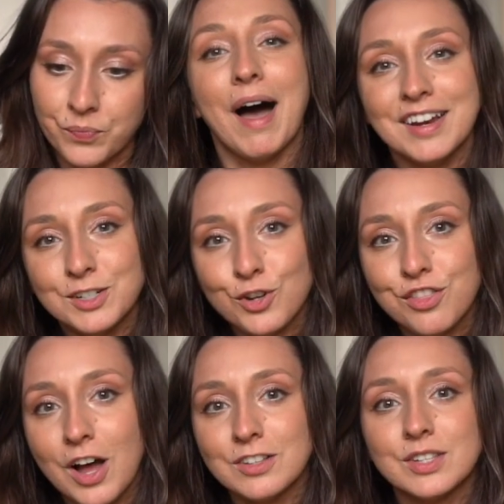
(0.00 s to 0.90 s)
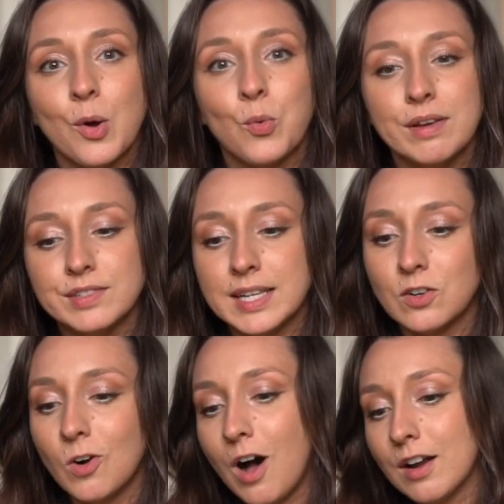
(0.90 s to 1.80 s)
My initial thoughts we've
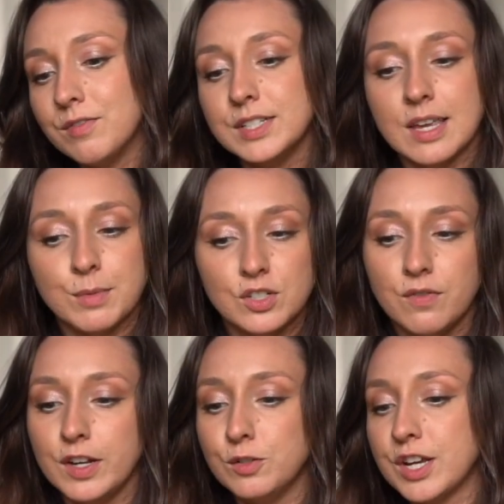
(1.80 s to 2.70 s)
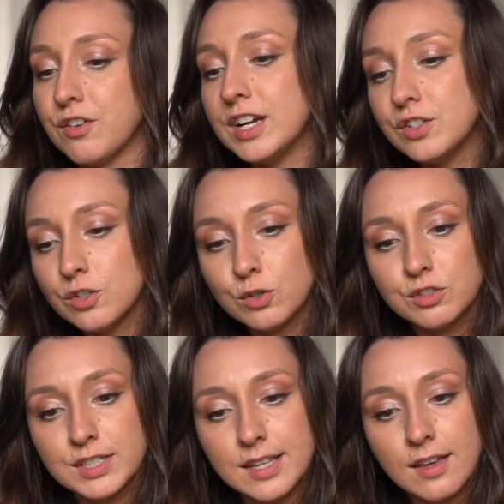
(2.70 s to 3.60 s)
seen a lot of these image to video generation
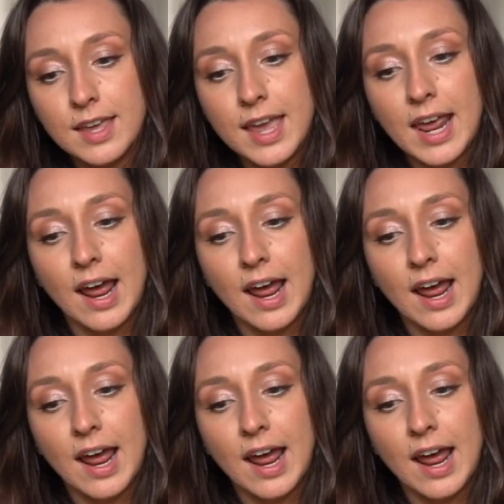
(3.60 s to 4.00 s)
tools recently,